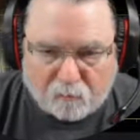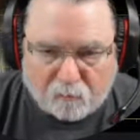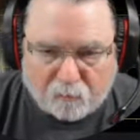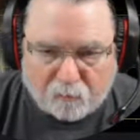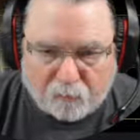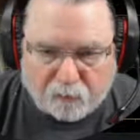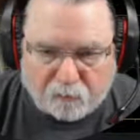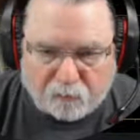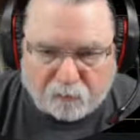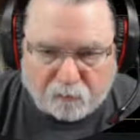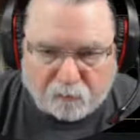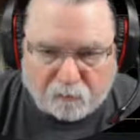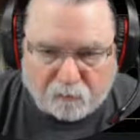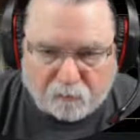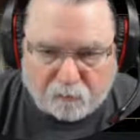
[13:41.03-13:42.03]
picture
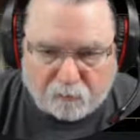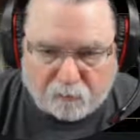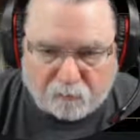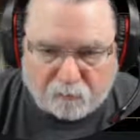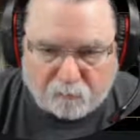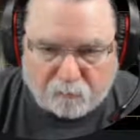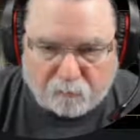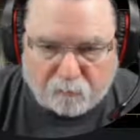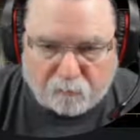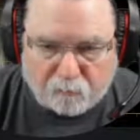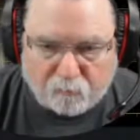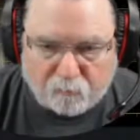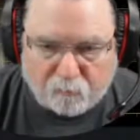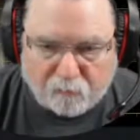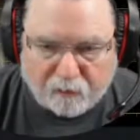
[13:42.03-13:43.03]
or your
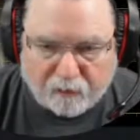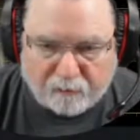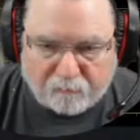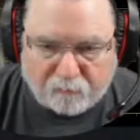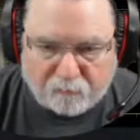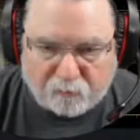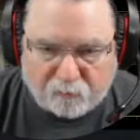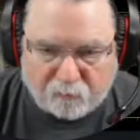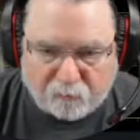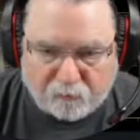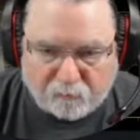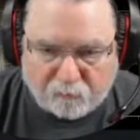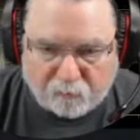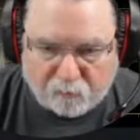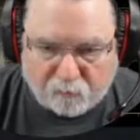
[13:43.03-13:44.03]
canvas or whatever
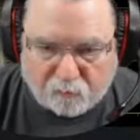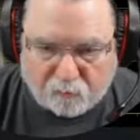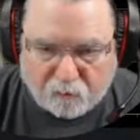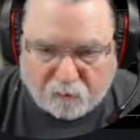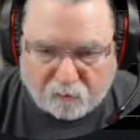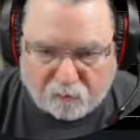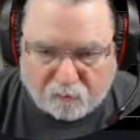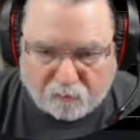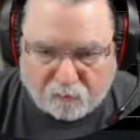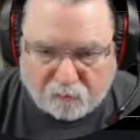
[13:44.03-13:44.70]
you want to call it.